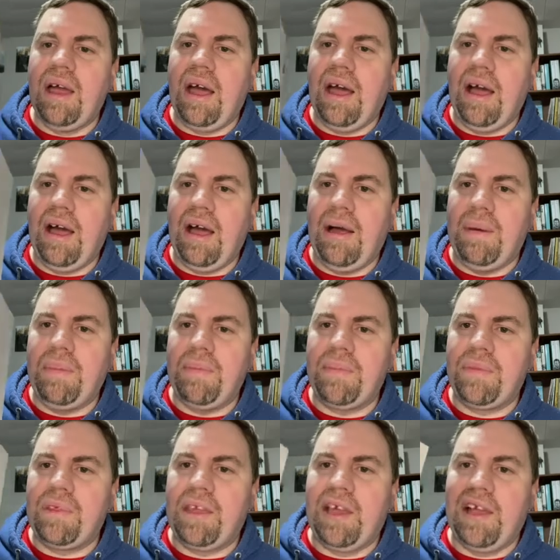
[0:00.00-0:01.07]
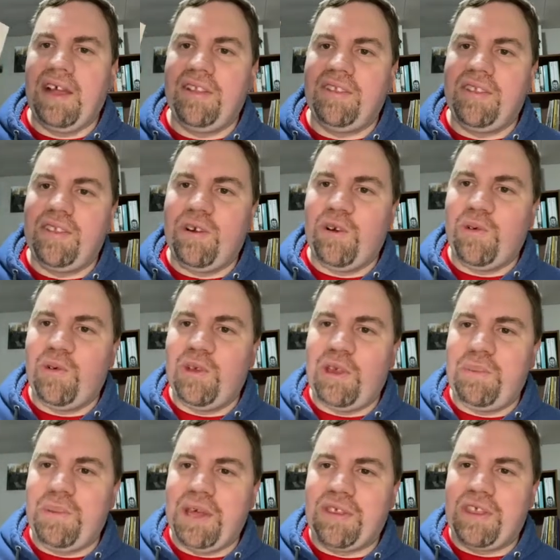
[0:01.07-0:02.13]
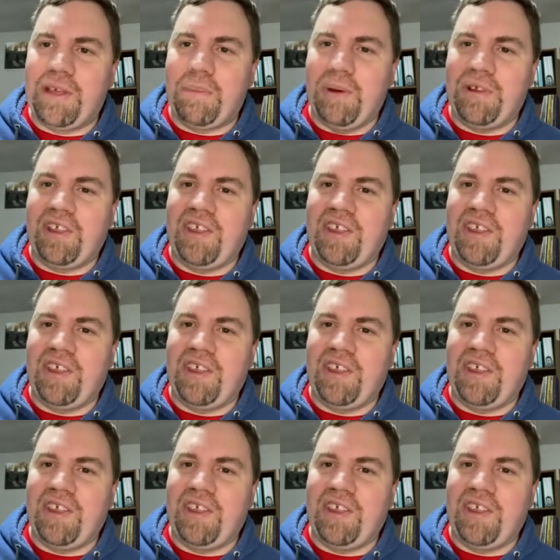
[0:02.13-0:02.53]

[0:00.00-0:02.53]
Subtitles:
Yeah, they're really big, thick books.